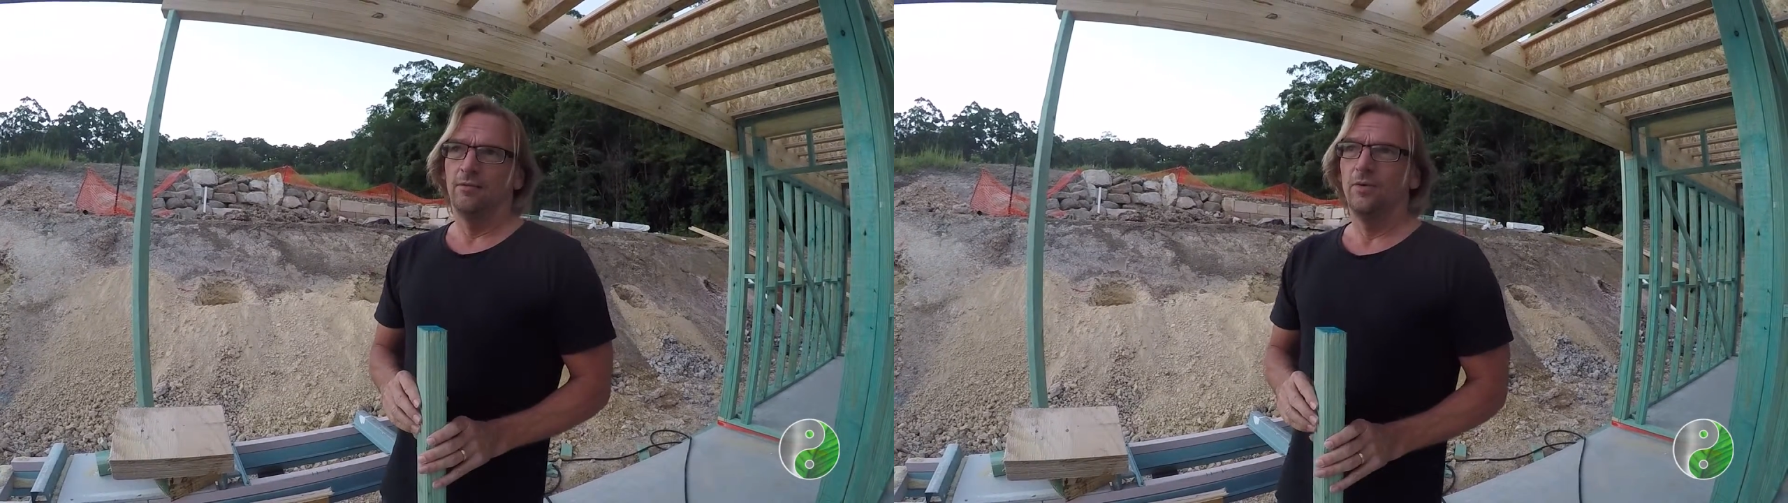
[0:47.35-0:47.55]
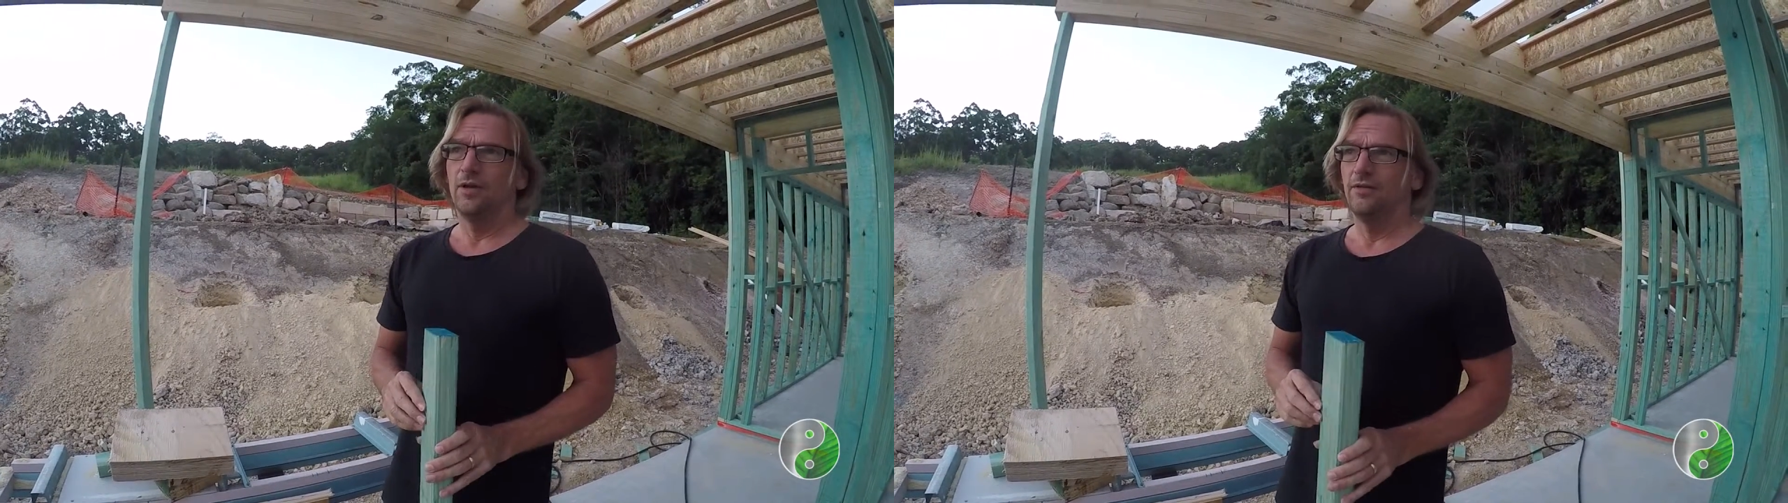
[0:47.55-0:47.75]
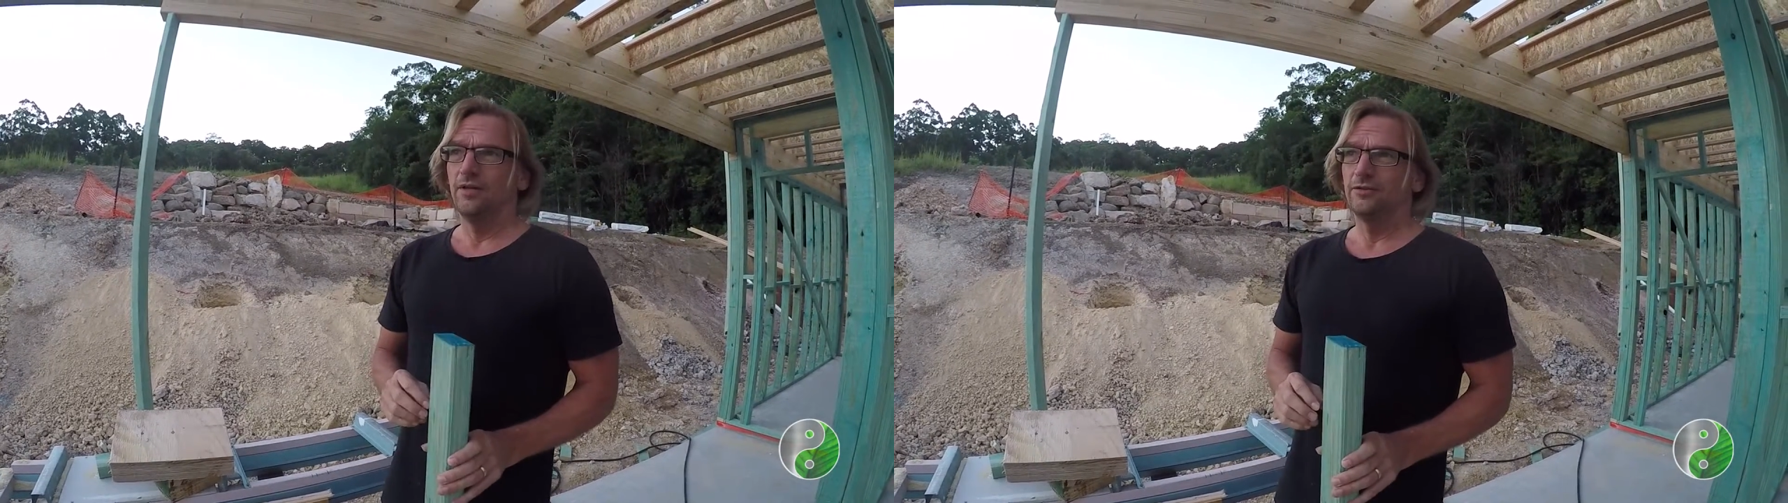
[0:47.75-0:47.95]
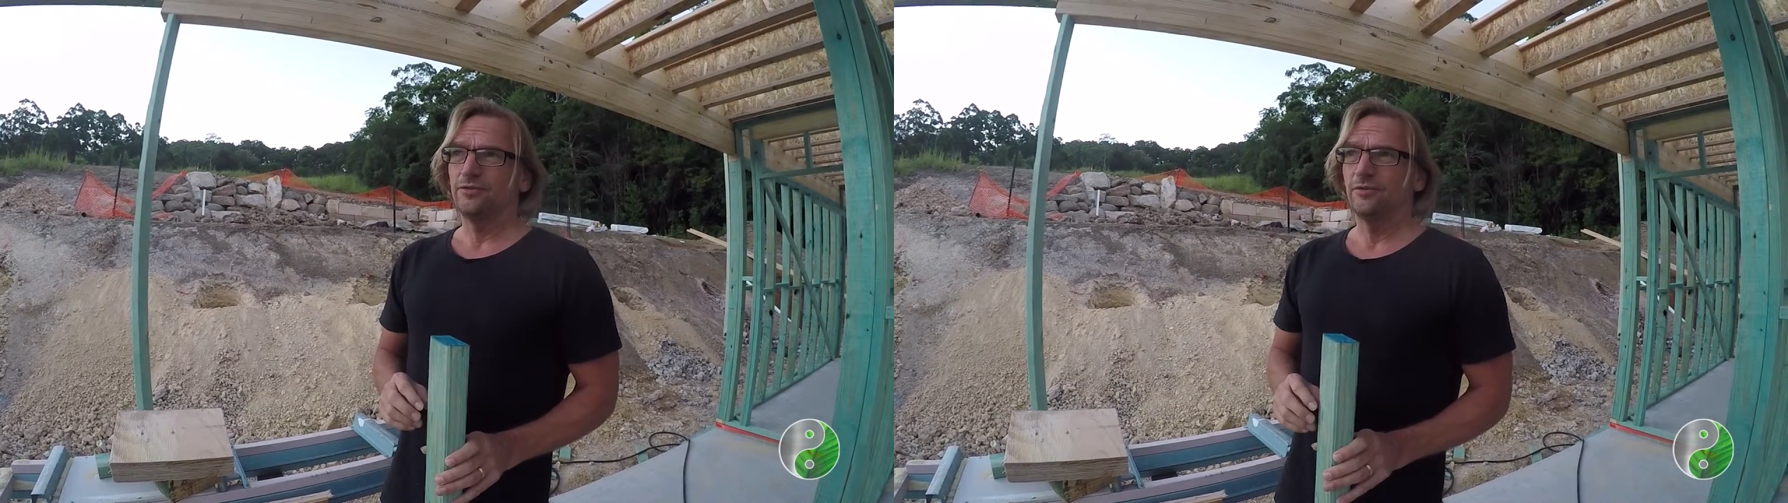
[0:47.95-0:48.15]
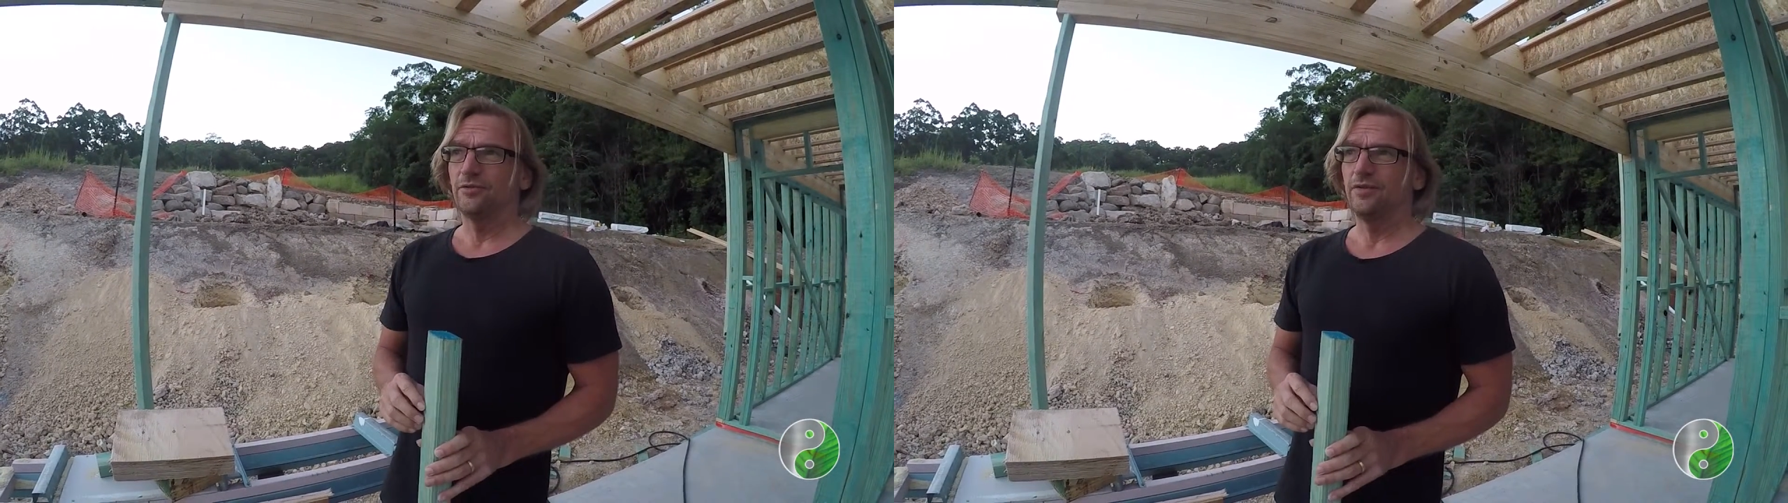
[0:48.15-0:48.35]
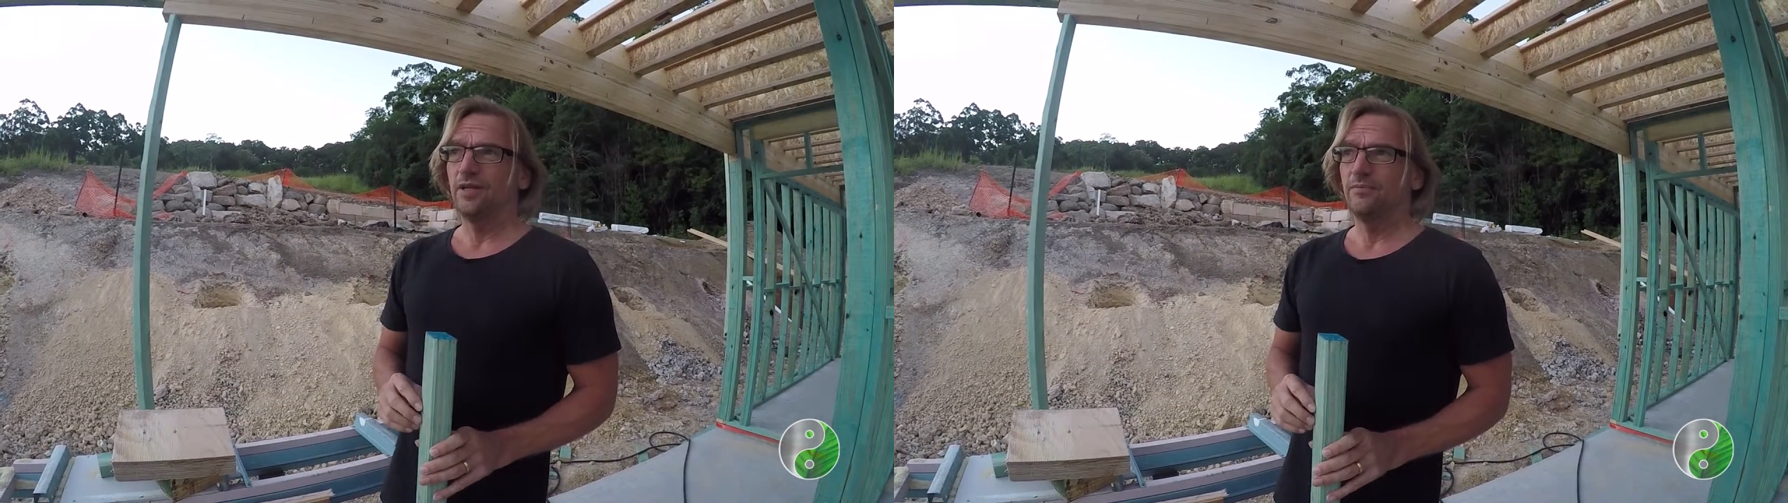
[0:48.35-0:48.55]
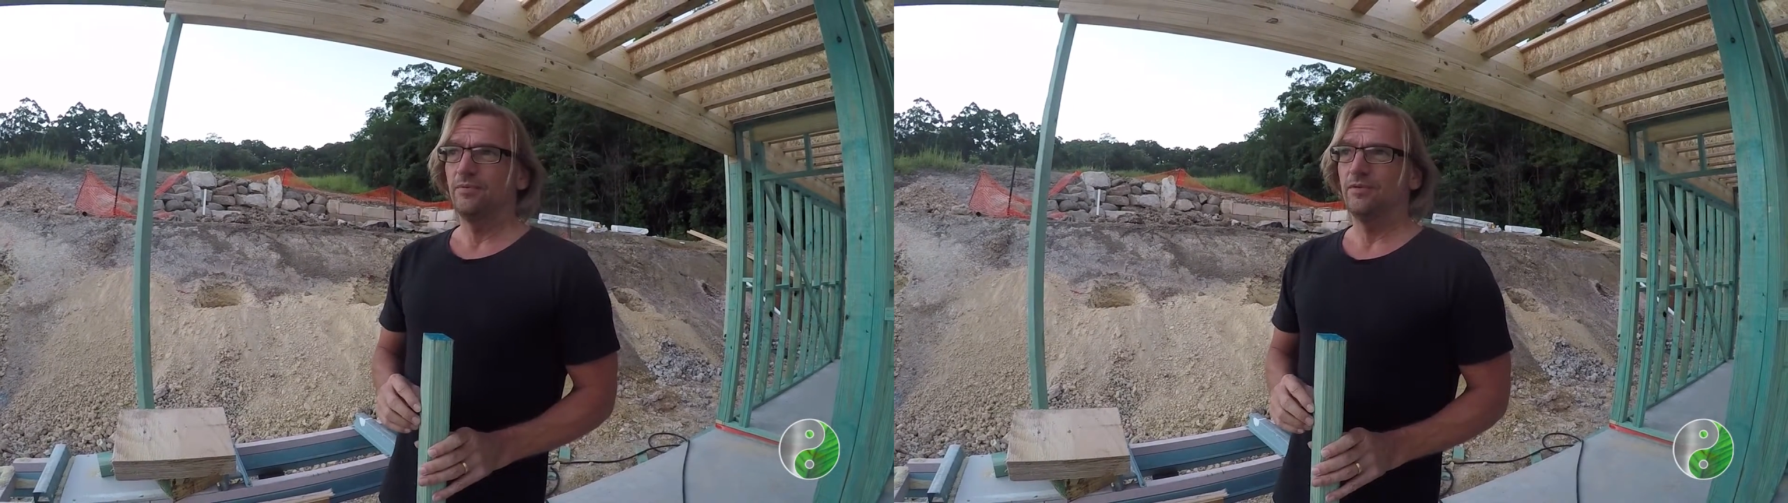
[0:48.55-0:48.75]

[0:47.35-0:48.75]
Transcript: while they sort of keep